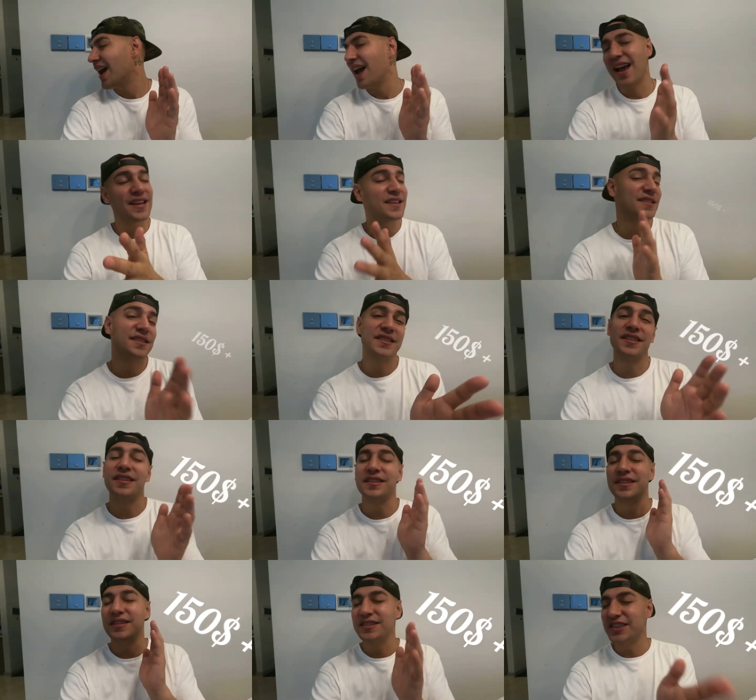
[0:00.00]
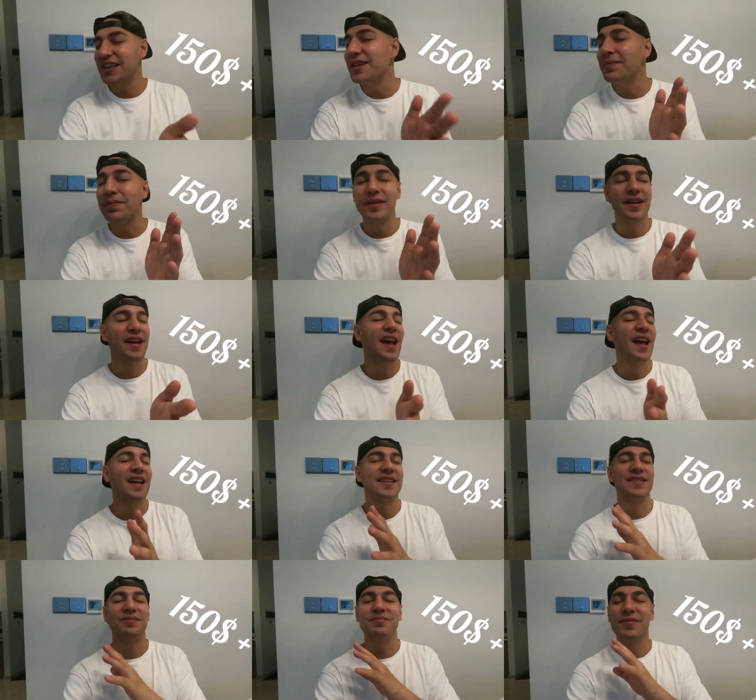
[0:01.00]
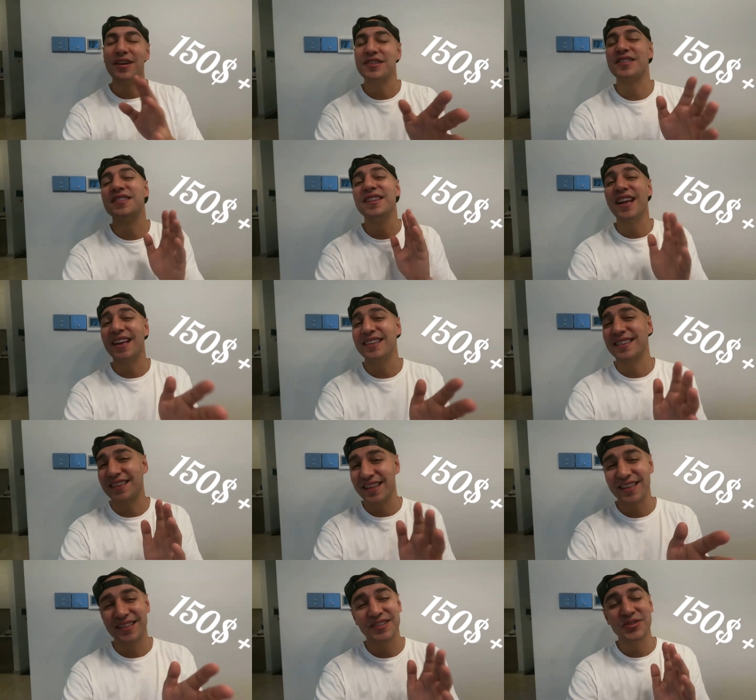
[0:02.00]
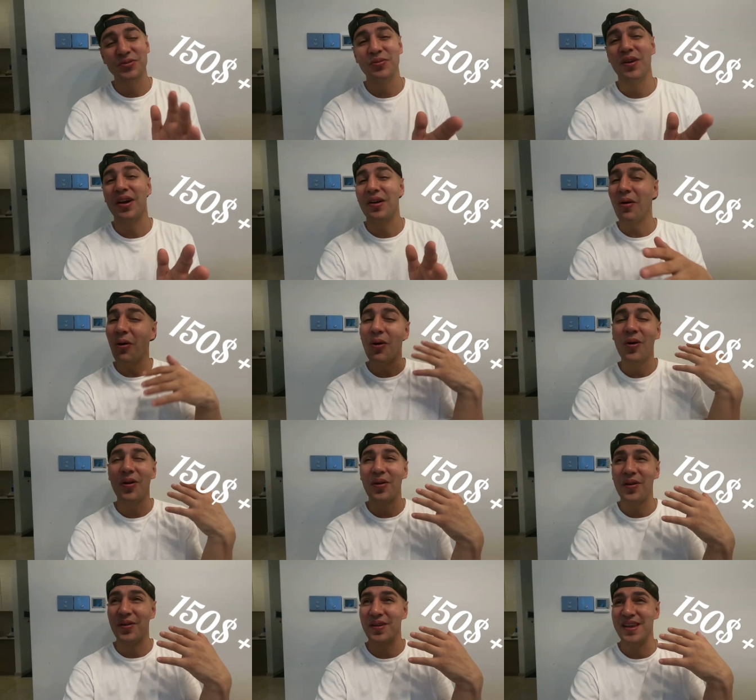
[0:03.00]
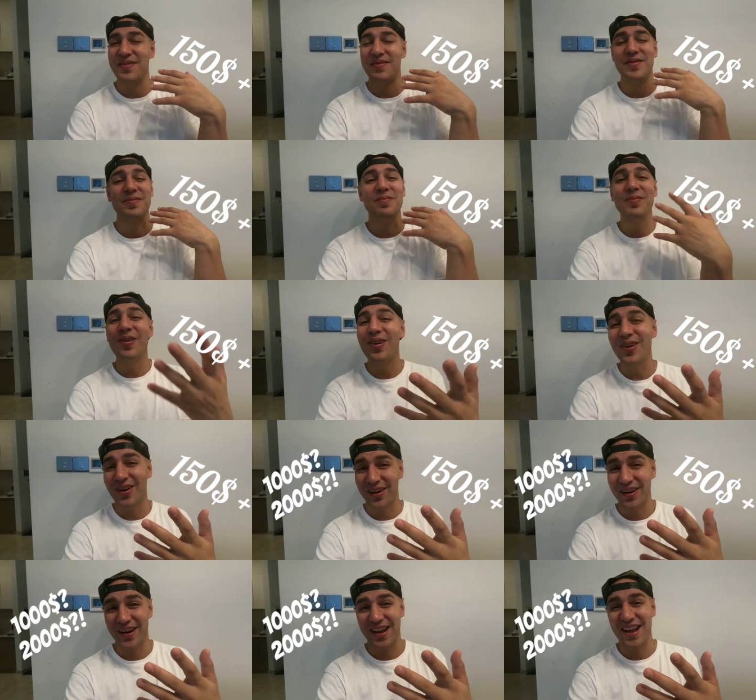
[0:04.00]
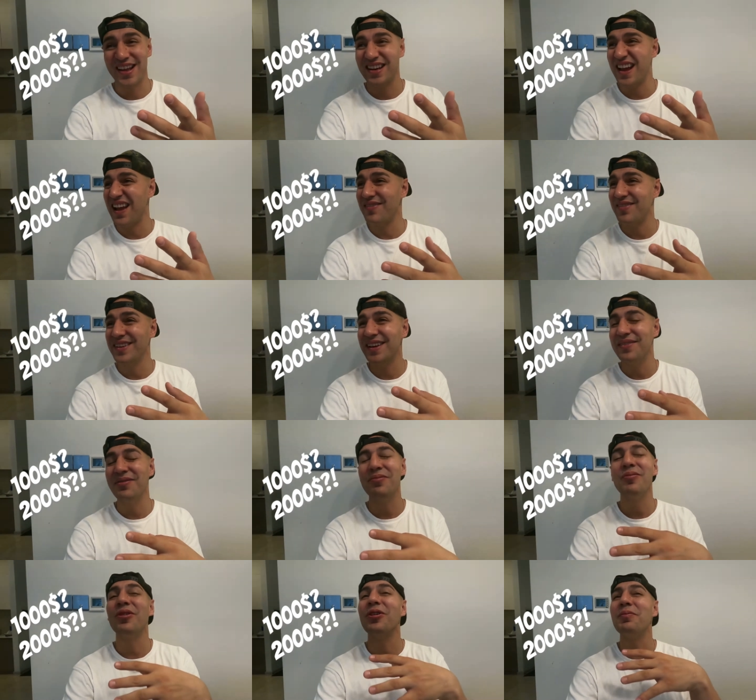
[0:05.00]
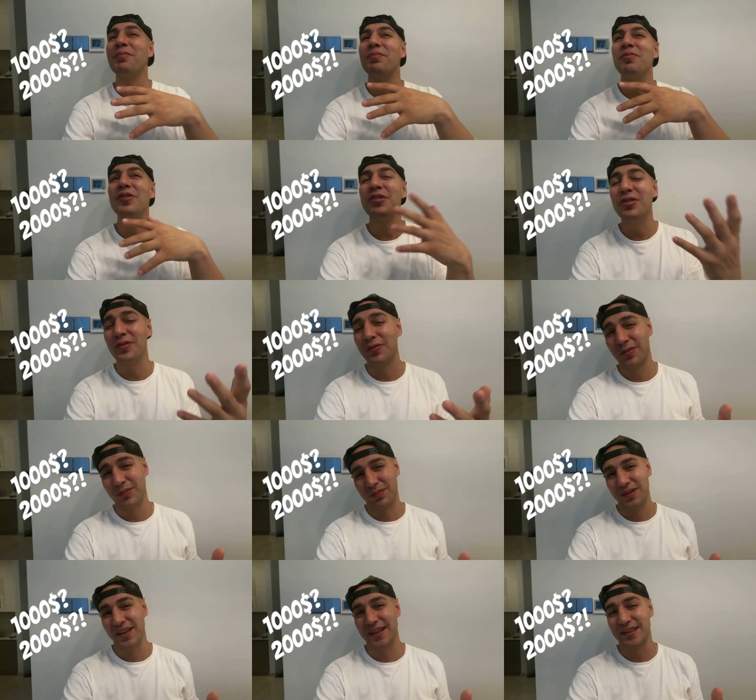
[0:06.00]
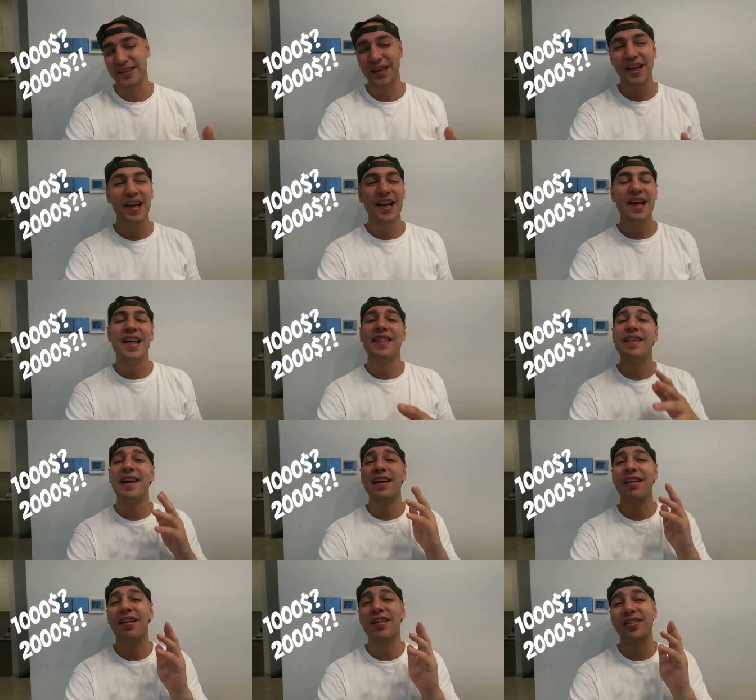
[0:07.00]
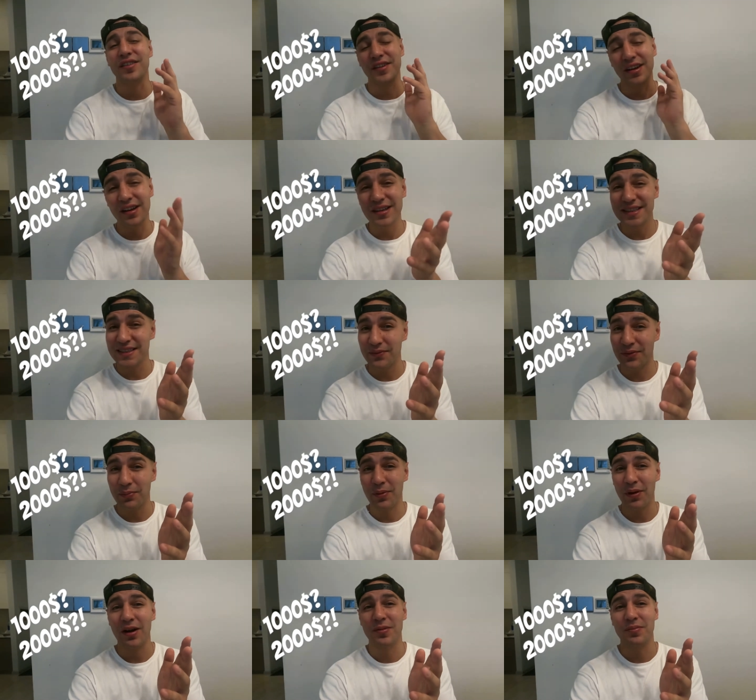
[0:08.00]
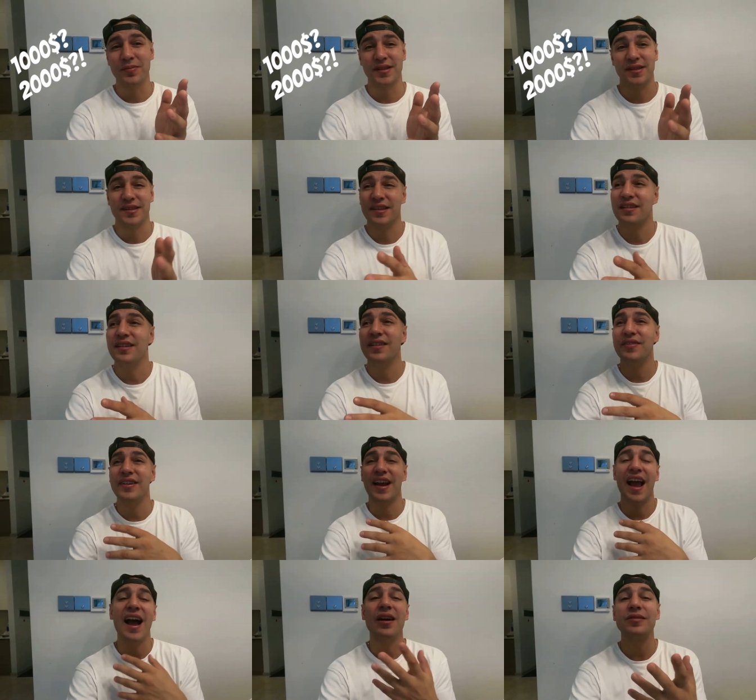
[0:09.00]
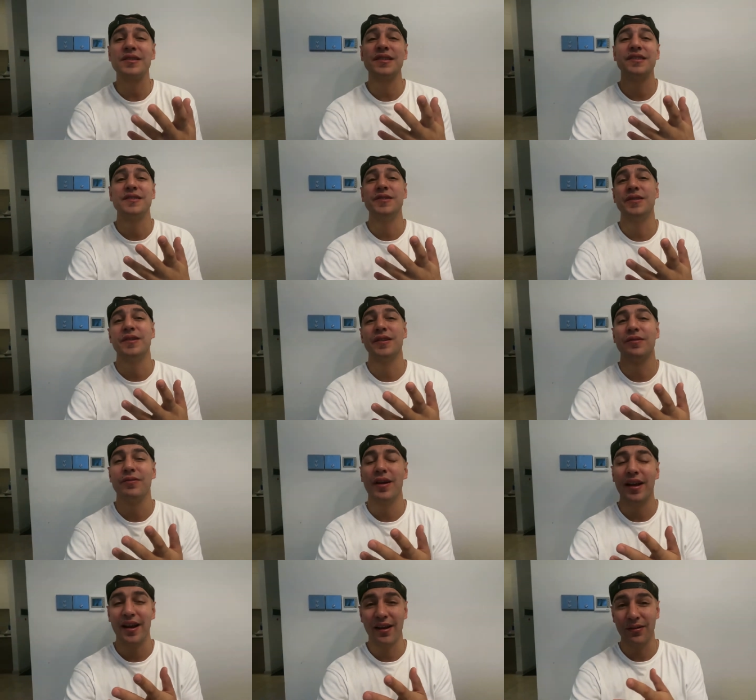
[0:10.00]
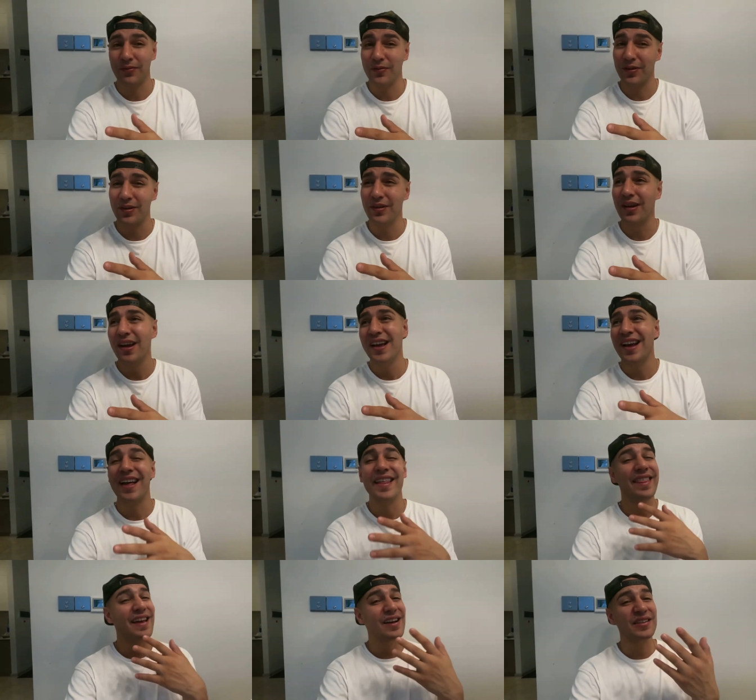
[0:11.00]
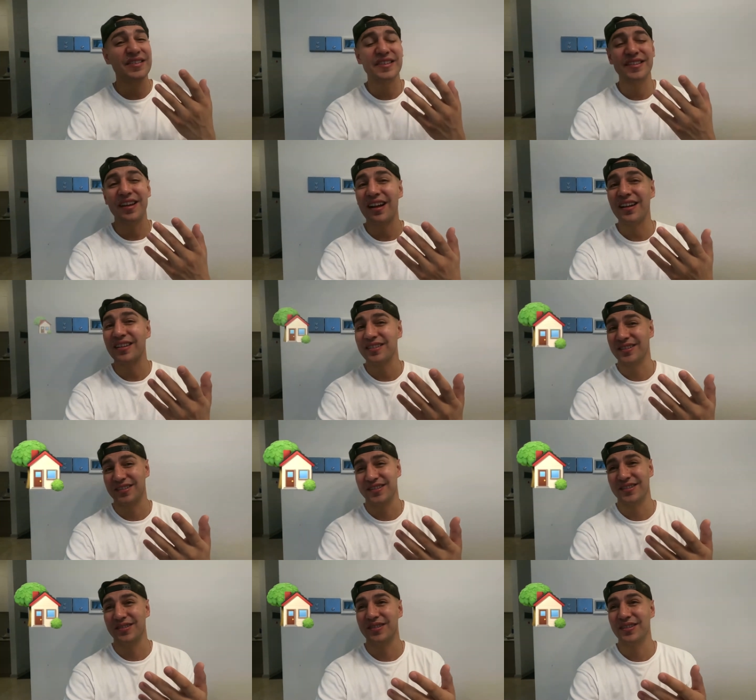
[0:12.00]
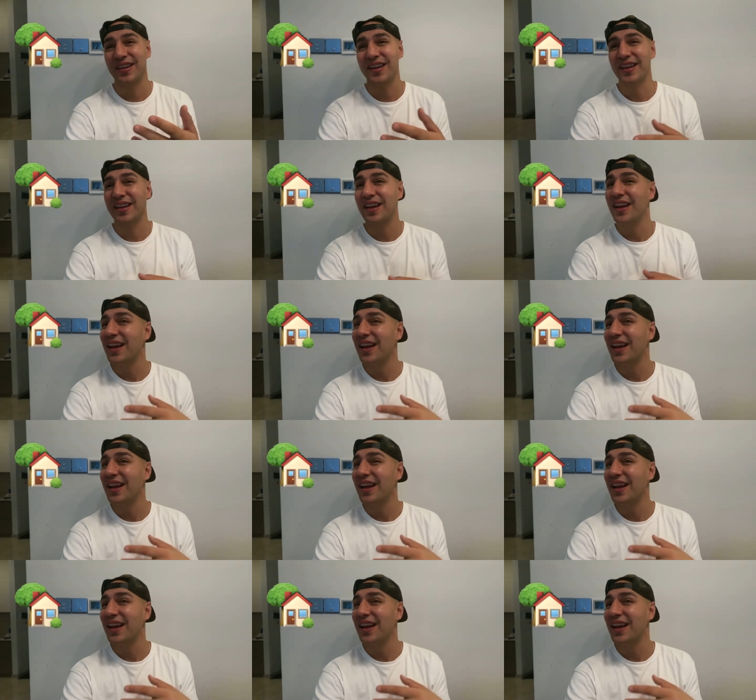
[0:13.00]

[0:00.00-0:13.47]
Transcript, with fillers: as cheap, as much less as you want, or even more, and have an even more beautiful place. There are tons of apartments. There are even houses you could rent out for a $1,000 or like